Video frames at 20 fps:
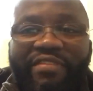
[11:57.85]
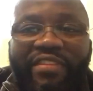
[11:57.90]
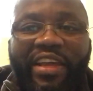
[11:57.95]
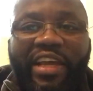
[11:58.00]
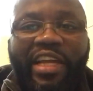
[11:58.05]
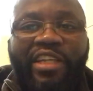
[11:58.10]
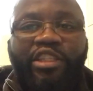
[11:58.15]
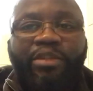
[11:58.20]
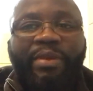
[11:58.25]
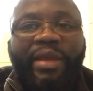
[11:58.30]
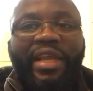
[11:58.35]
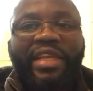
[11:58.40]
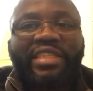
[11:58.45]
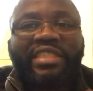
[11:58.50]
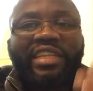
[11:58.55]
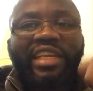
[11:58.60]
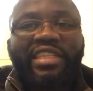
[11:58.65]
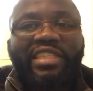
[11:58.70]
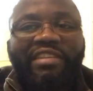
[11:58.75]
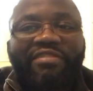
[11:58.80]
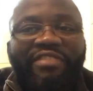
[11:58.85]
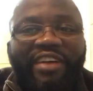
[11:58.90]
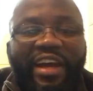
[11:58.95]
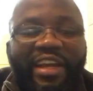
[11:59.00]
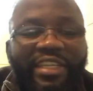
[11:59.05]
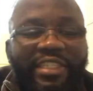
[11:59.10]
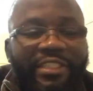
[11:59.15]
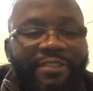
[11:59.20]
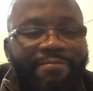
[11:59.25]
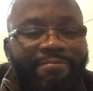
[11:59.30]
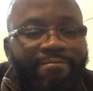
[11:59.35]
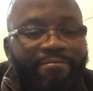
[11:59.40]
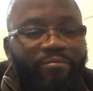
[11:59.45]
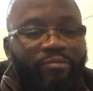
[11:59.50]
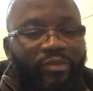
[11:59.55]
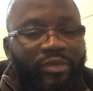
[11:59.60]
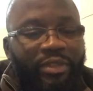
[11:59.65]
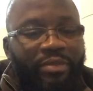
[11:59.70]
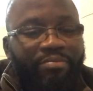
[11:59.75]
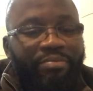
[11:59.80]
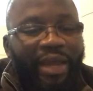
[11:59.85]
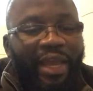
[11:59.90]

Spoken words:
They got to be incentivized by